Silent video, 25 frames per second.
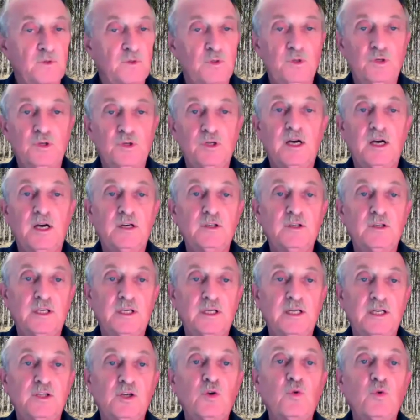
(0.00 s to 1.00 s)
you're not going to
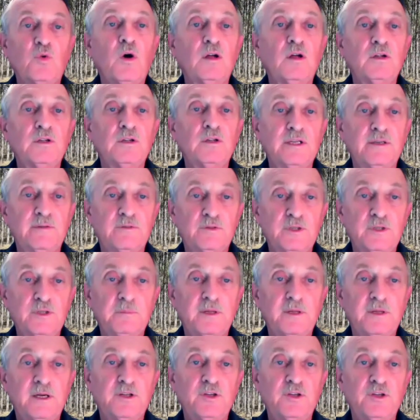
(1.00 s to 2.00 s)
get the quality of tree
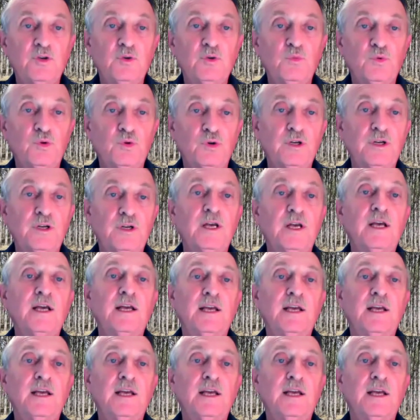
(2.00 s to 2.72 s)
planting you would